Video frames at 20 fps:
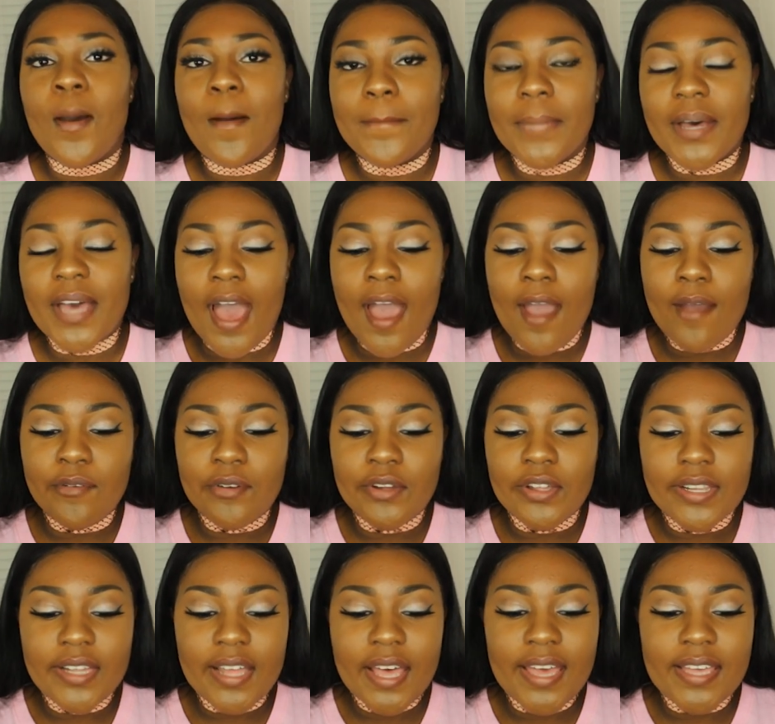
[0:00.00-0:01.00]
but i
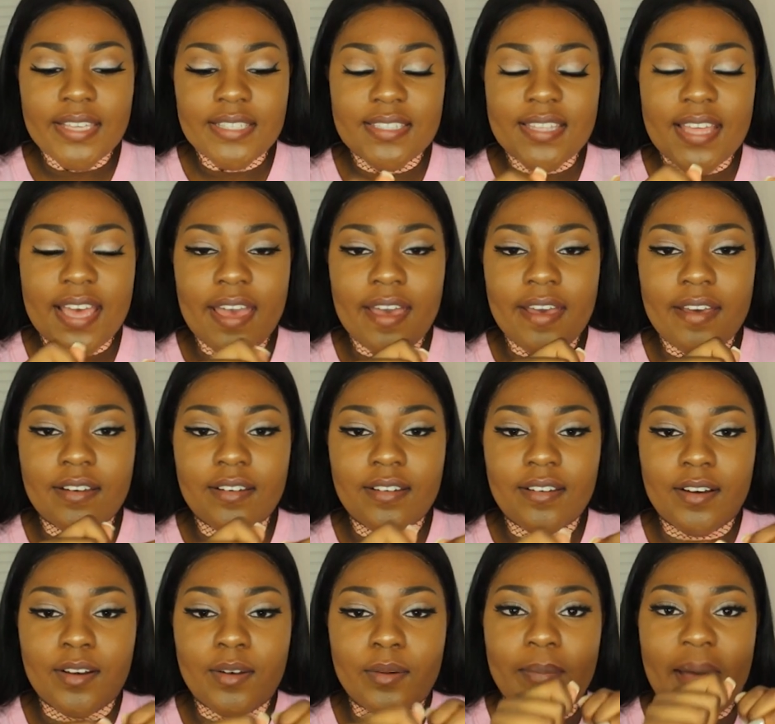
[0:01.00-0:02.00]
realized that
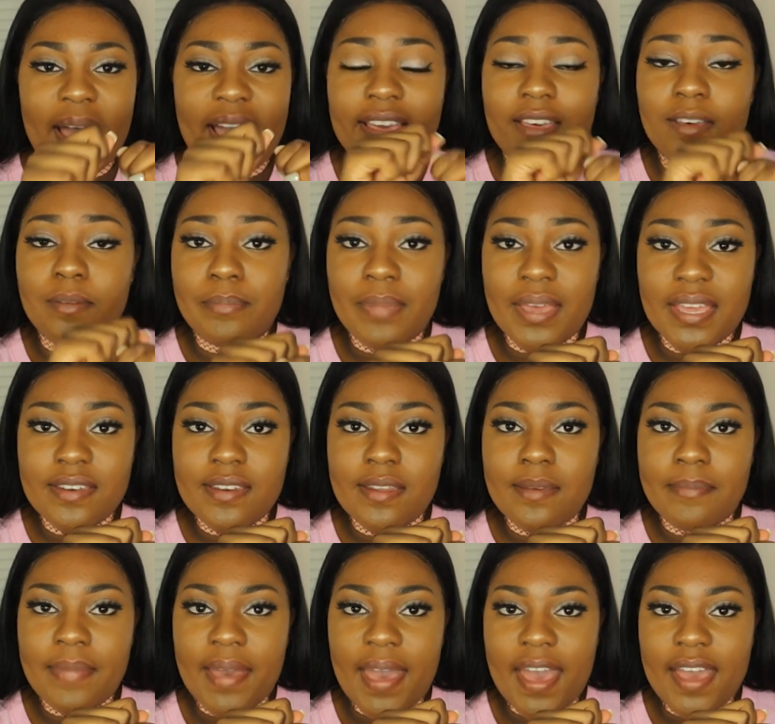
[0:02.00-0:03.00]
um, I could bend
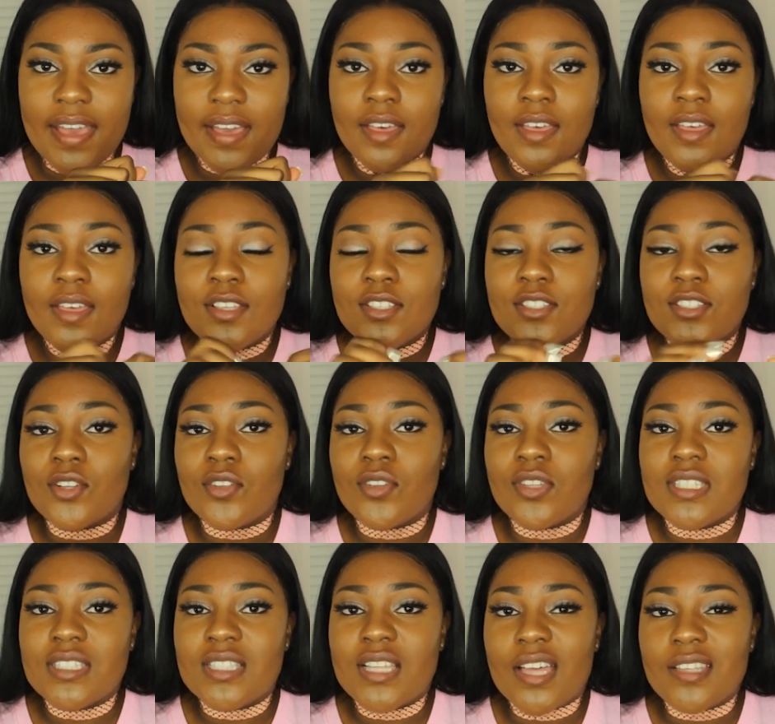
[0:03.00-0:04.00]
it back so
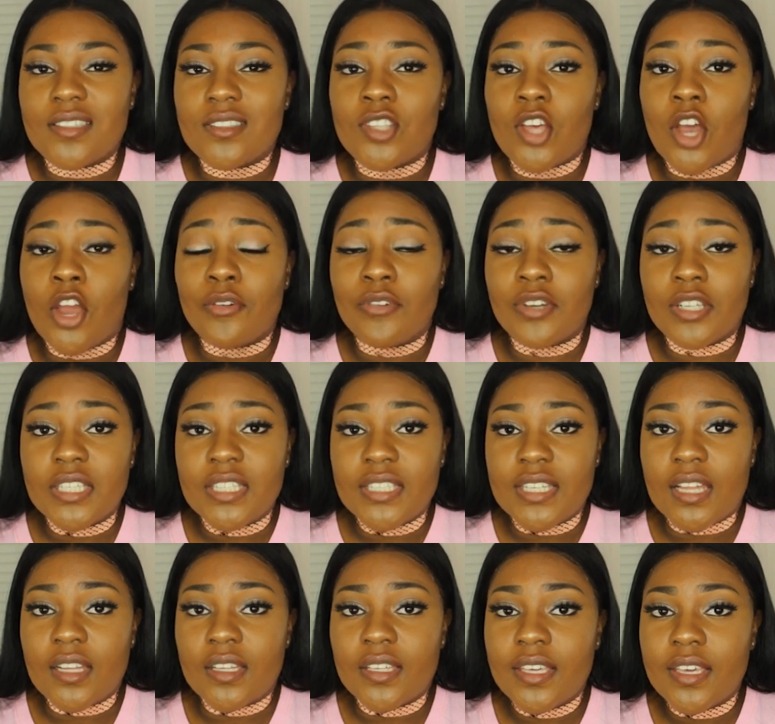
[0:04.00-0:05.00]
these glasses are really
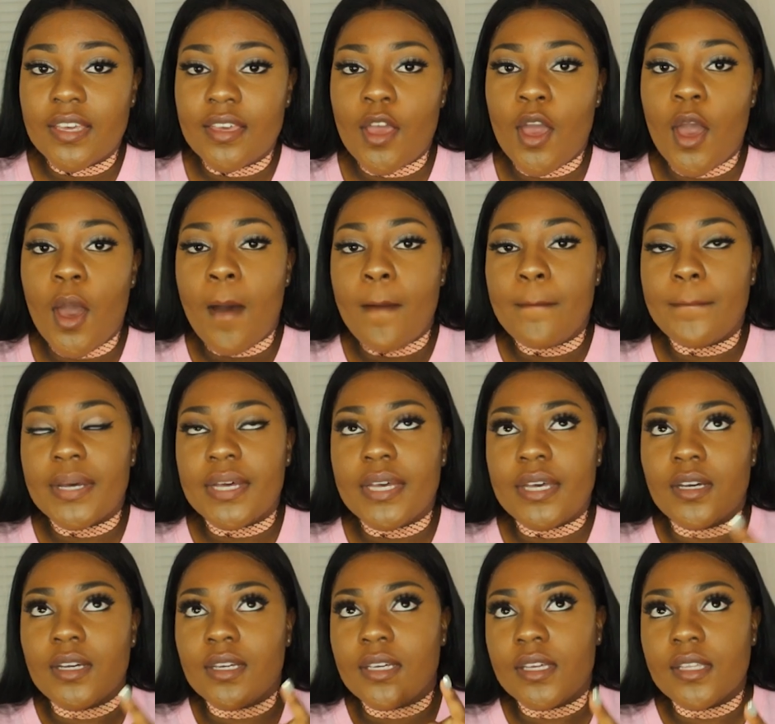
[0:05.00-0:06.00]
delicate but
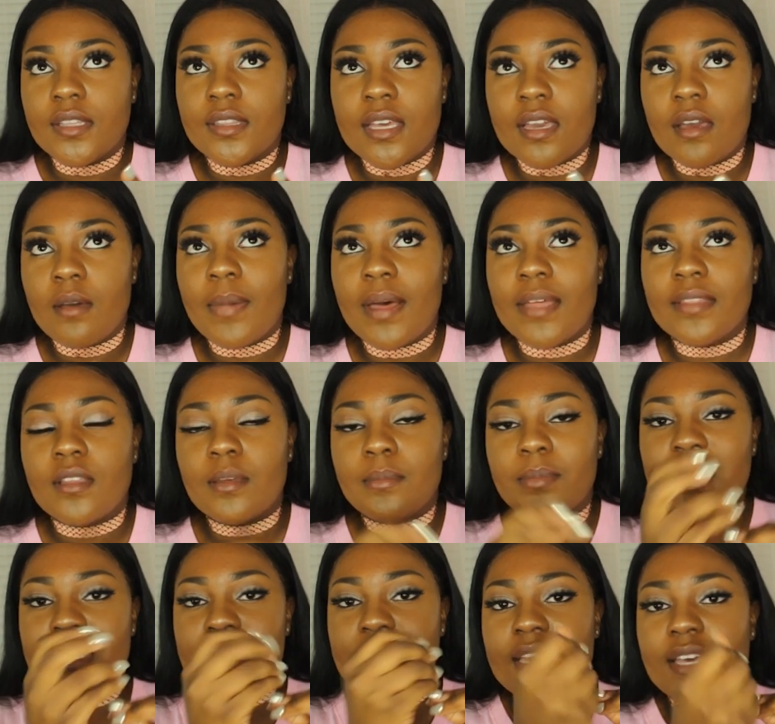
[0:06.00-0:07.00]
a good thing about them
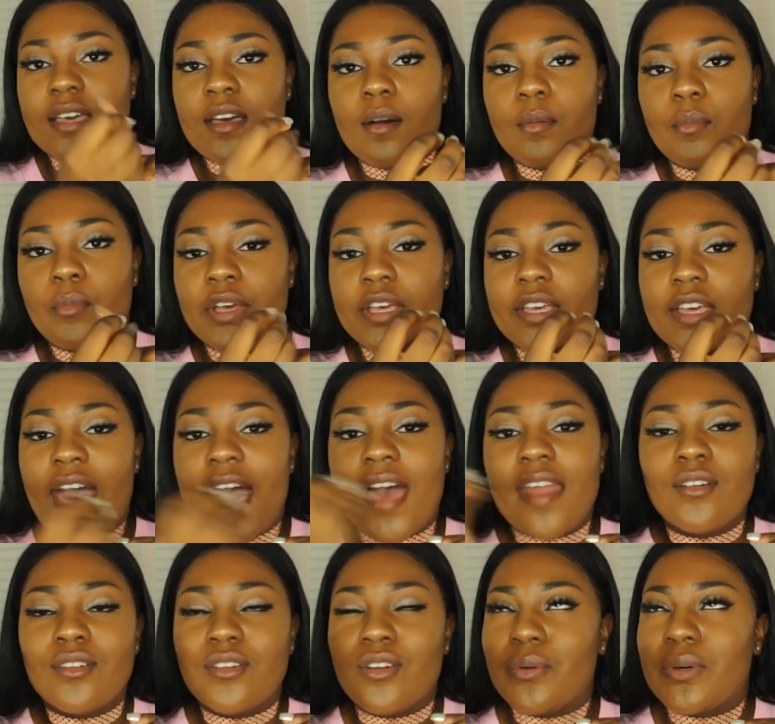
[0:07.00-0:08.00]
is they come with I
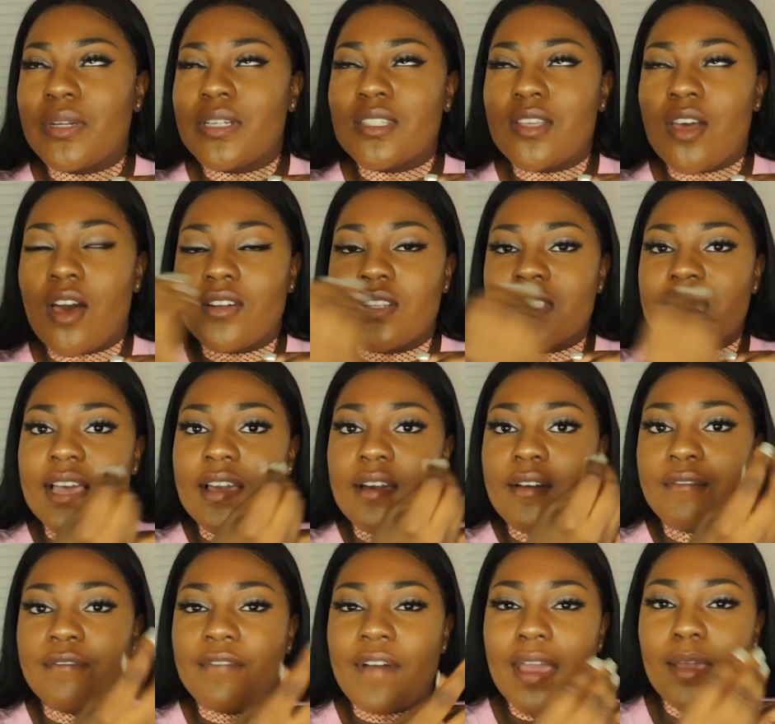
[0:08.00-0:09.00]
don't know what it's called it's like
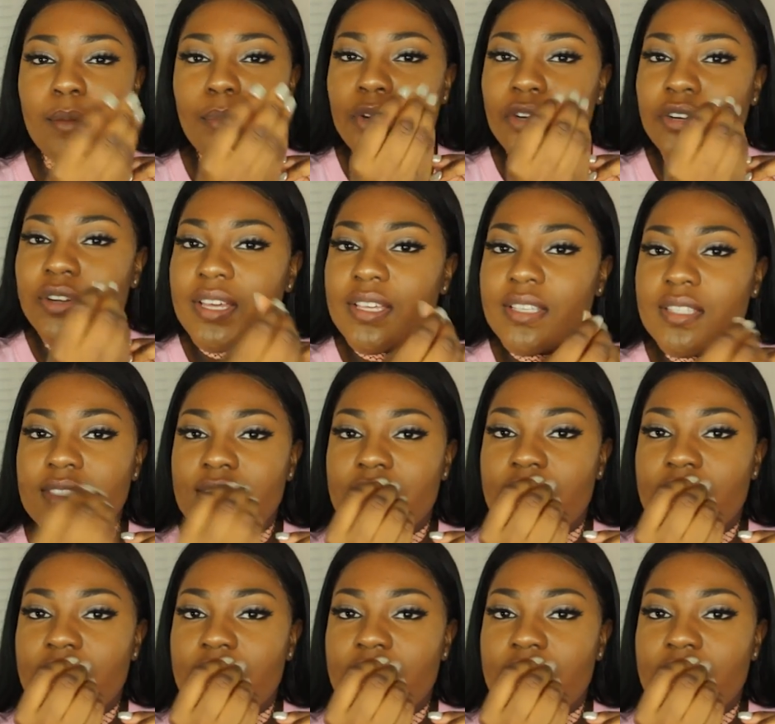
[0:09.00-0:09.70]
a fiber dust